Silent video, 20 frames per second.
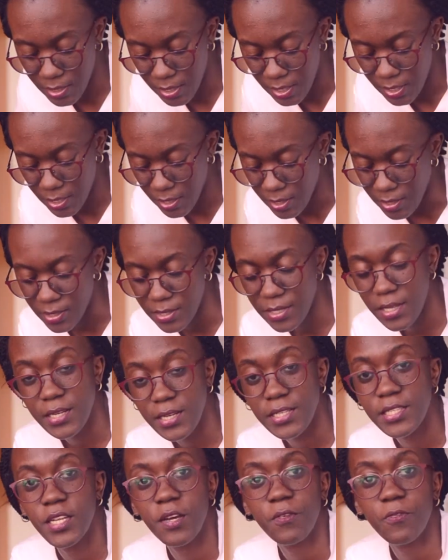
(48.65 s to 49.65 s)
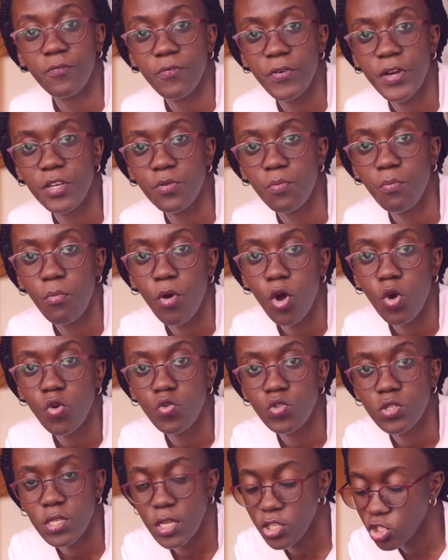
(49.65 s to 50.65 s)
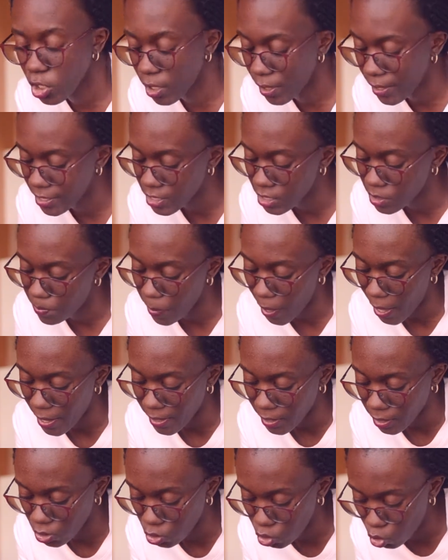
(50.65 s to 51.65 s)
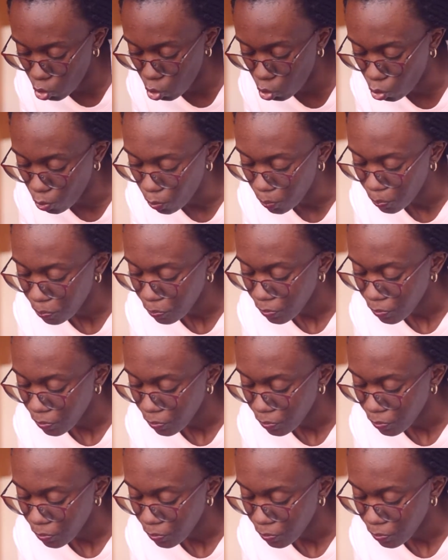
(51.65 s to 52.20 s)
is the different modes that you can expand it to.